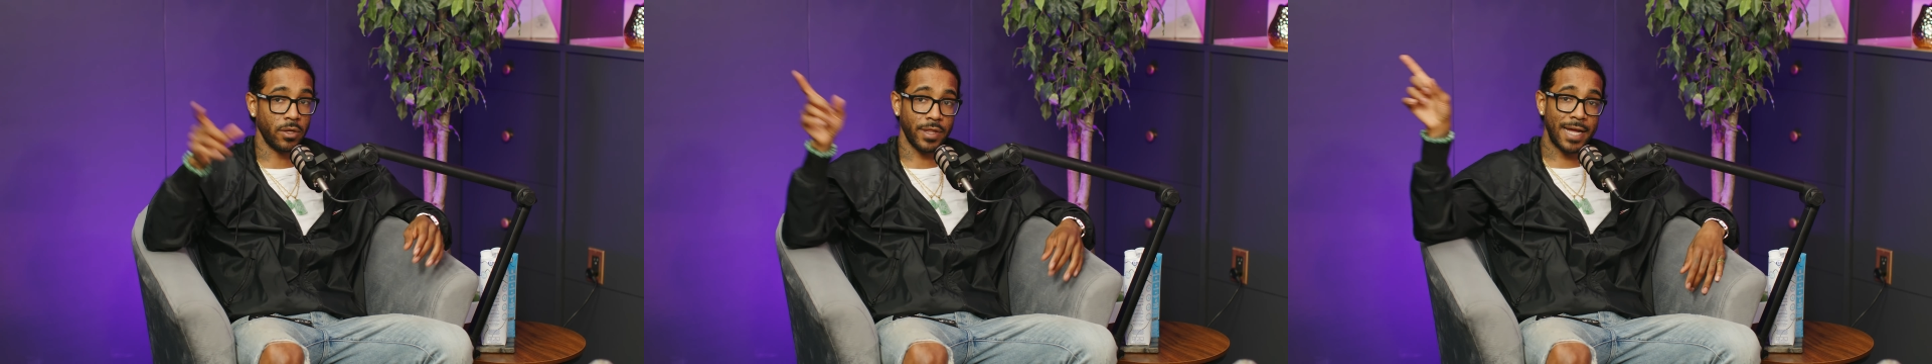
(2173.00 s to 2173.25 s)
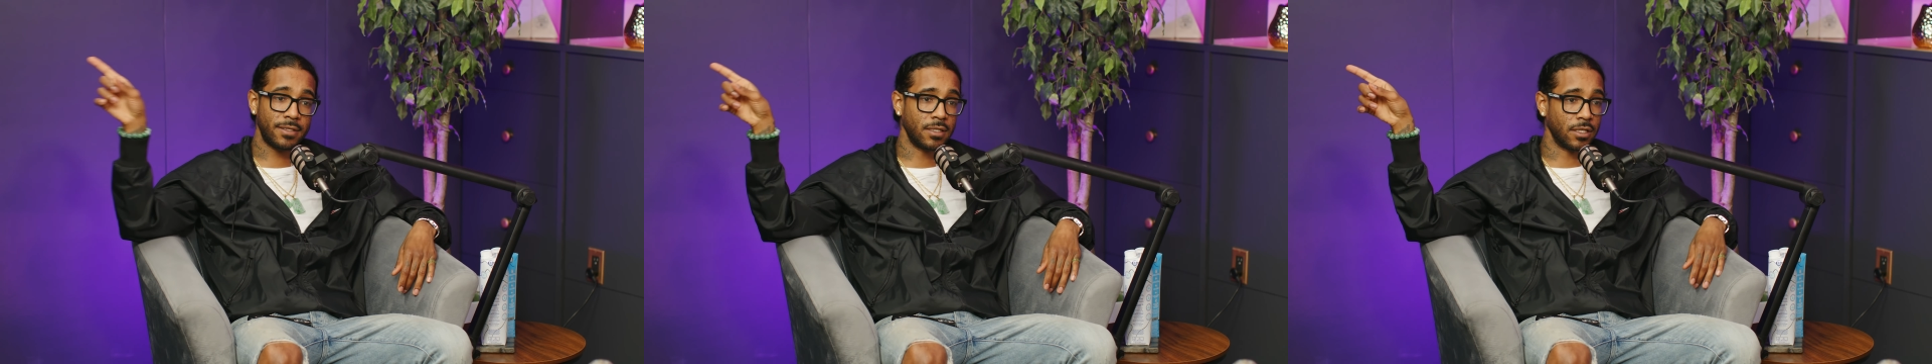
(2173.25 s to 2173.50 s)

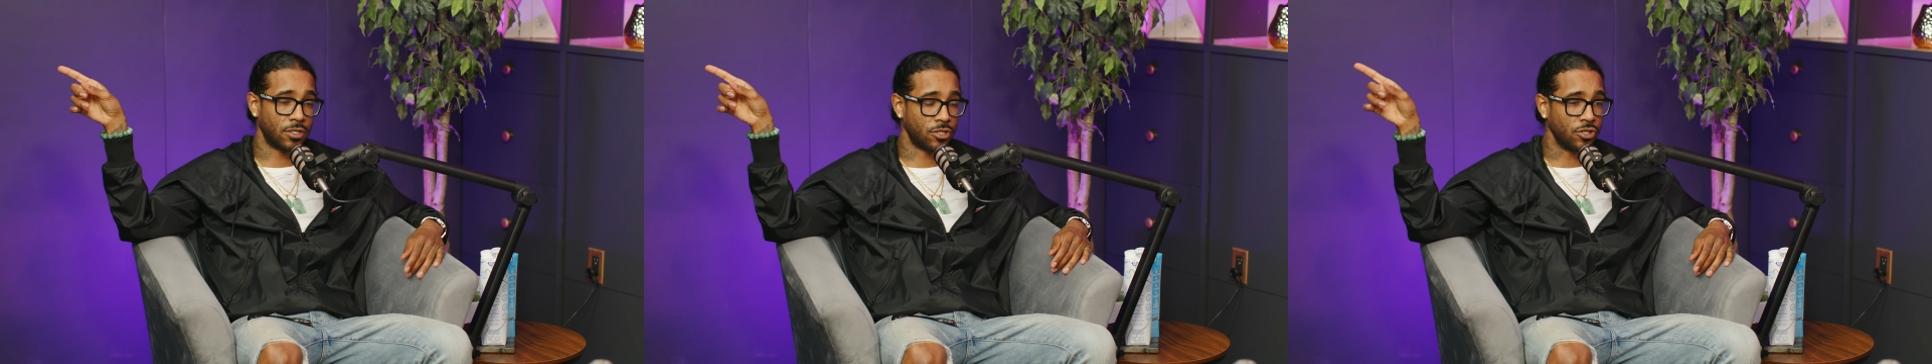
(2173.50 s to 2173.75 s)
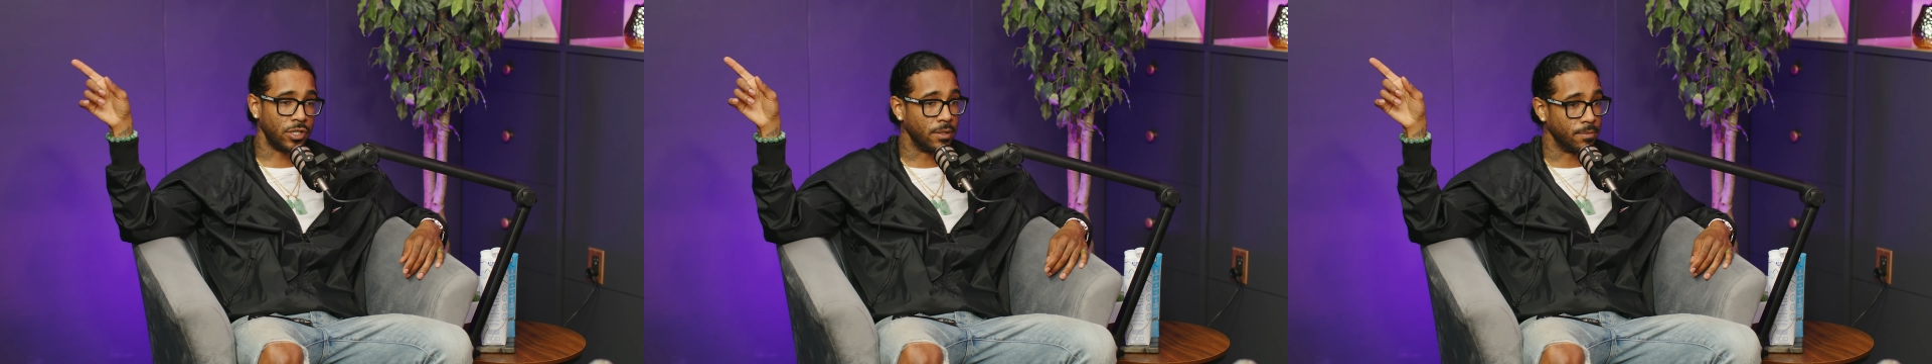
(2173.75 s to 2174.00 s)
That's an
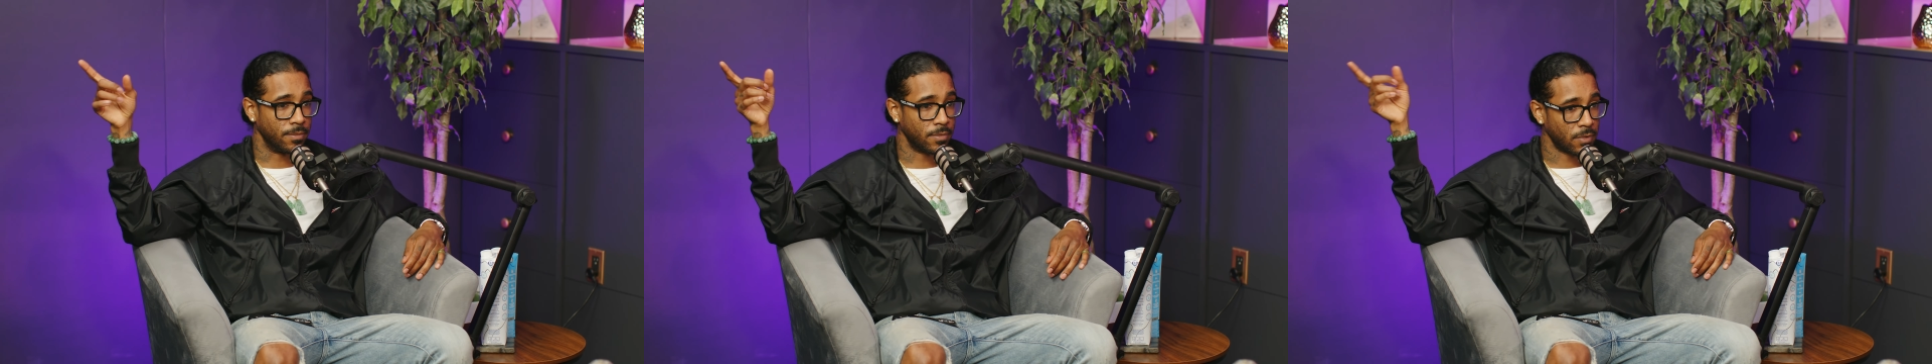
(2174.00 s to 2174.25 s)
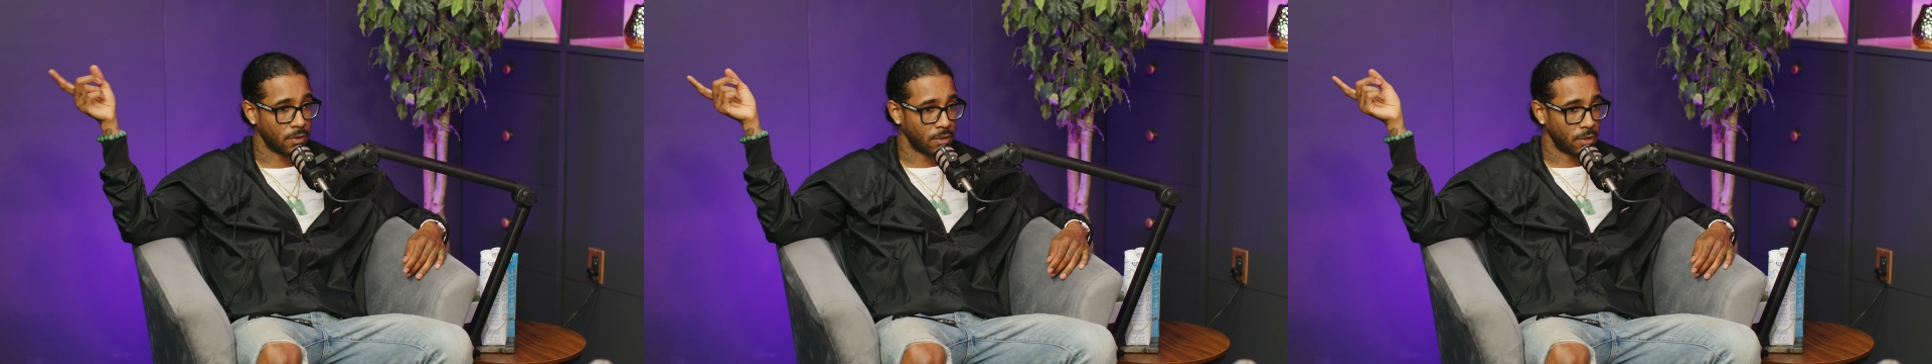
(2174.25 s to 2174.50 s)
extreme.
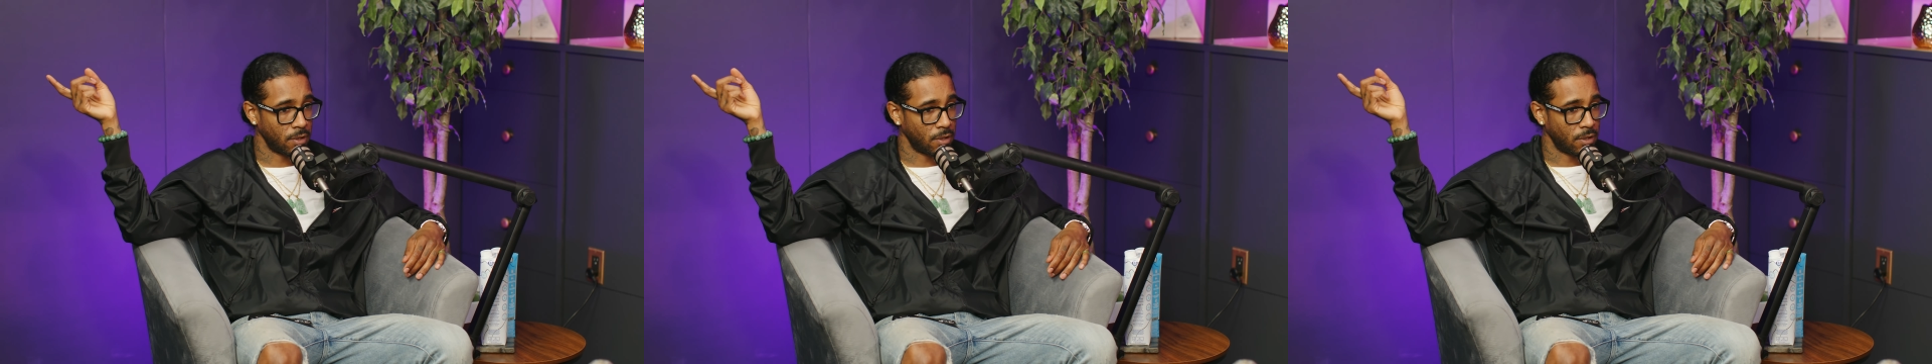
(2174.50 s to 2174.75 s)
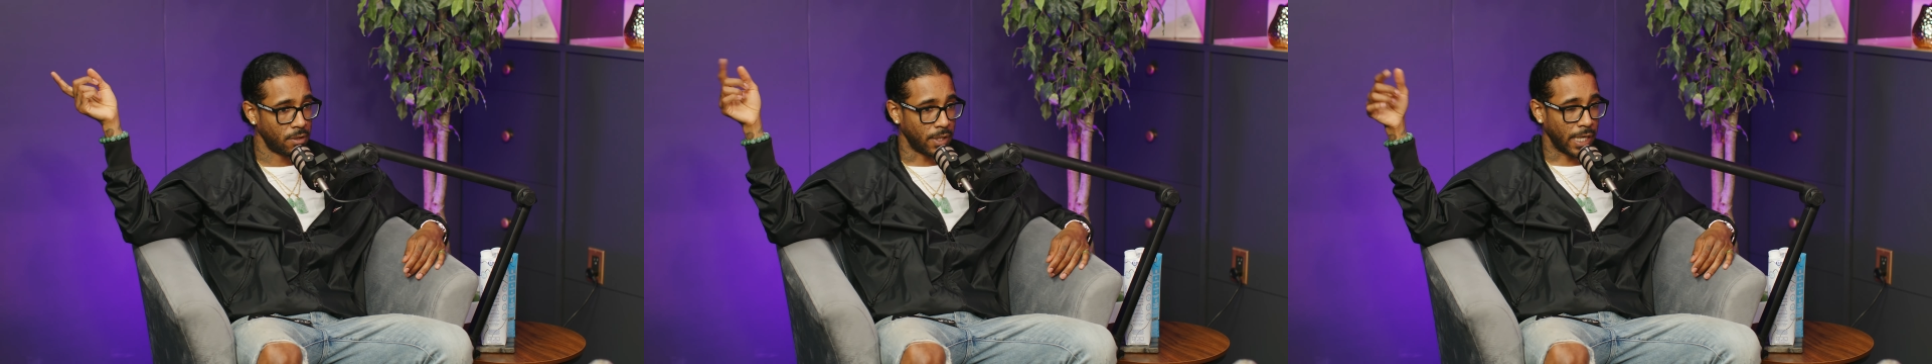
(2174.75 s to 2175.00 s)

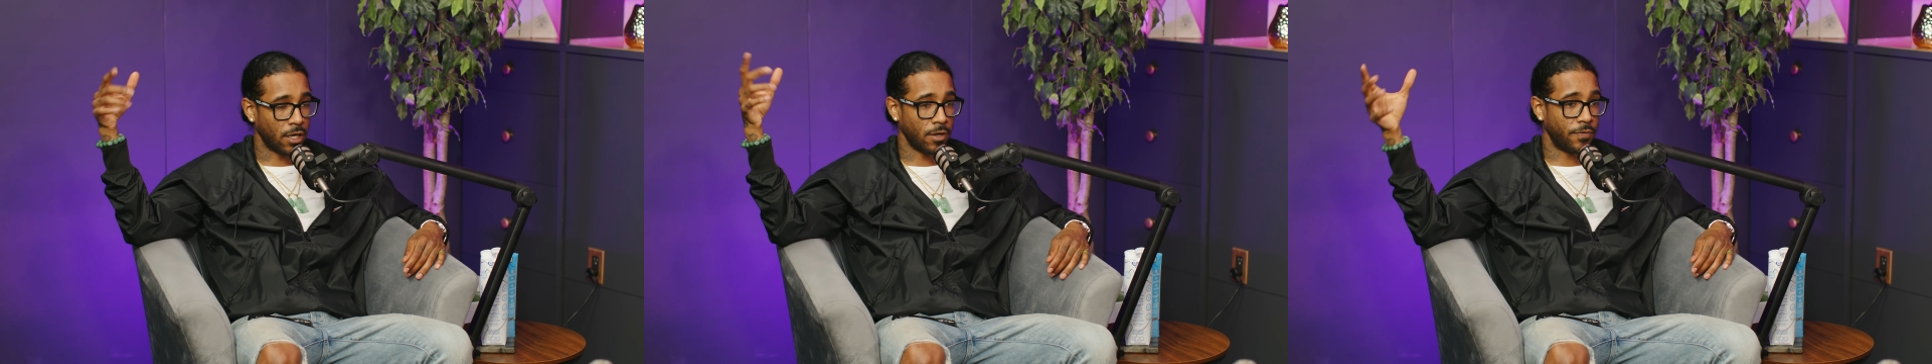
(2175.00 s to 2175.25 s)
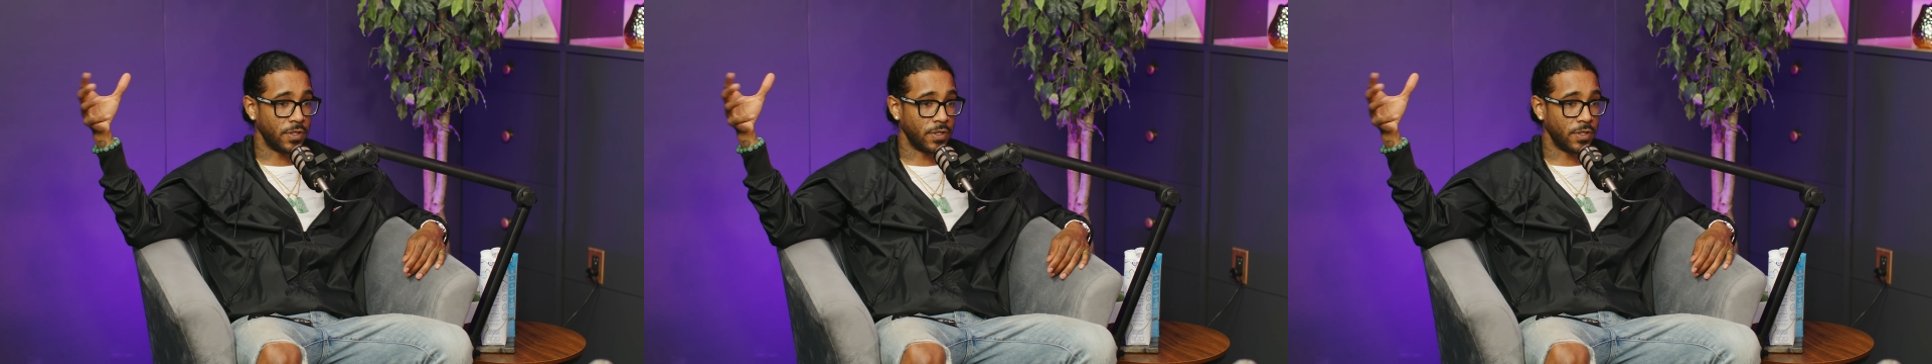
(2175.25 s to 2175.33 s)
Yeah, like, like her oh.